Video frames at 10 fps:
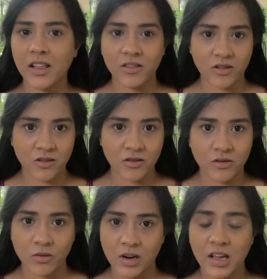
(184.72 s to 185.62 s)
together in a
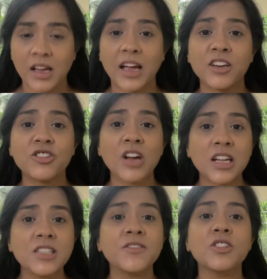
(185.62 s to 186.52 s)
roll and
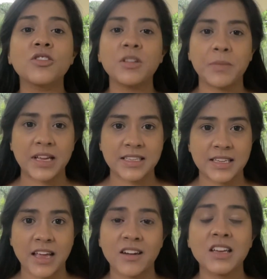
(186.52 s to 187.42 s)
transferred to the
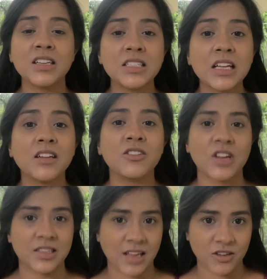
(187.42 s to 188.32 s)
base layer in a single
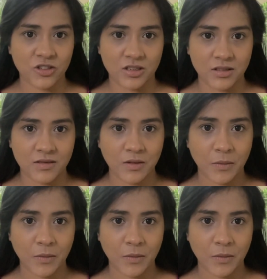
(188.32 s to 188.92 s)
transaction.